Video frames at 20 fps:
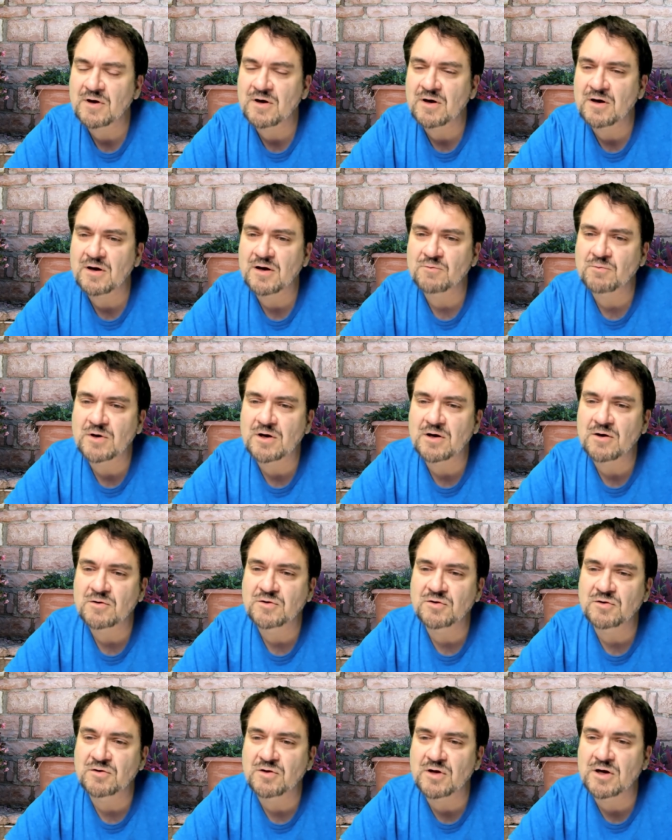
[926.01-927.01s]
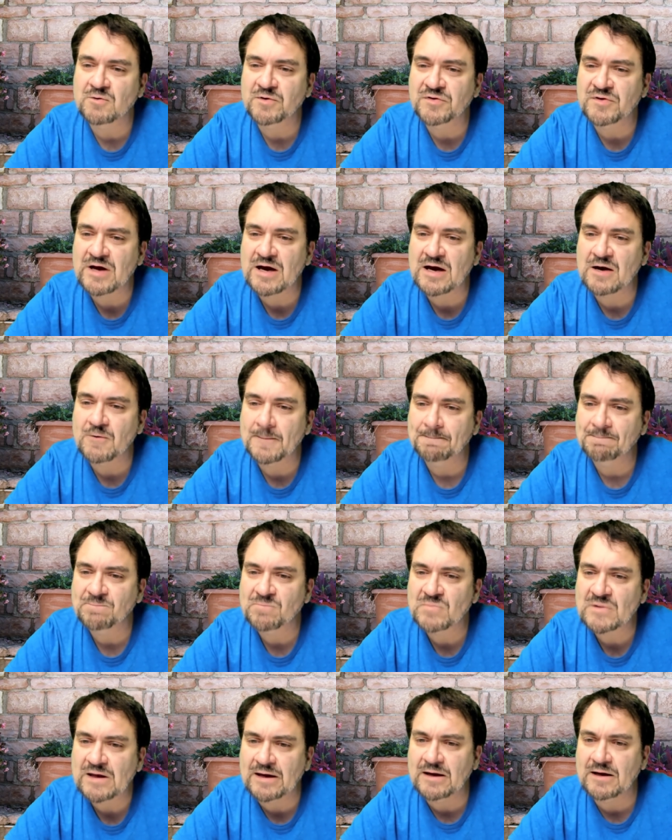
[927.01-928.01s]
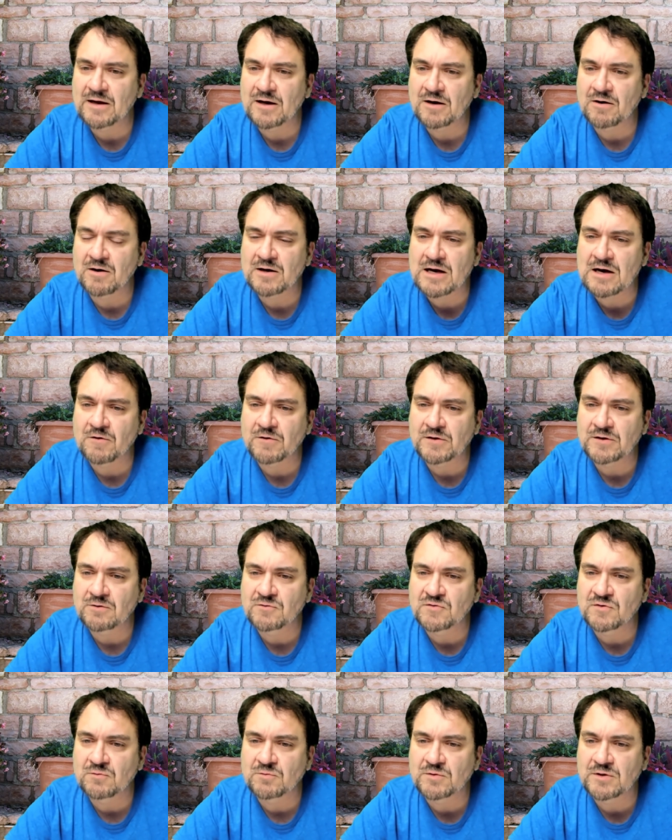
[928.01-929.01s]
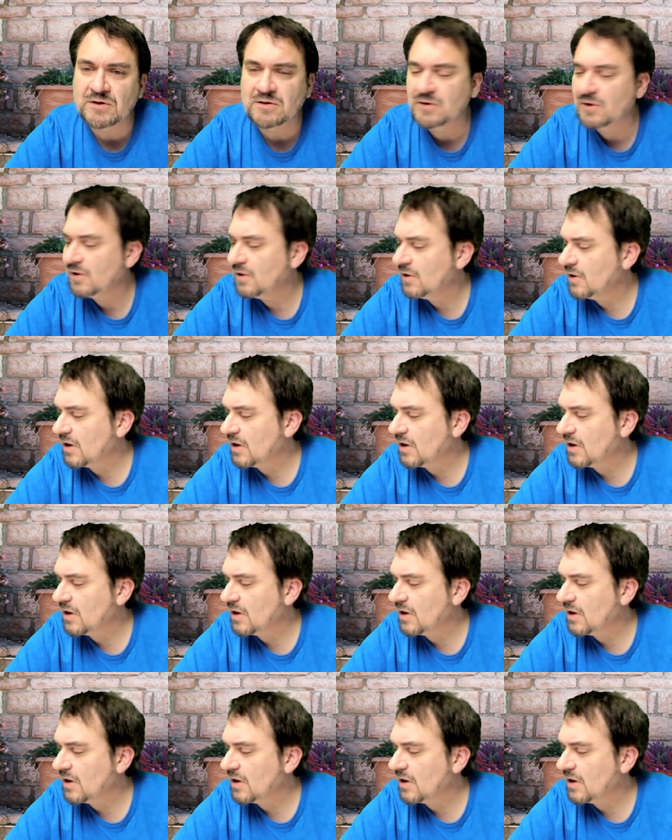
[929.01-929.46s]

Ah, well, good luck with that one. Hey, Aaron, how are you doing?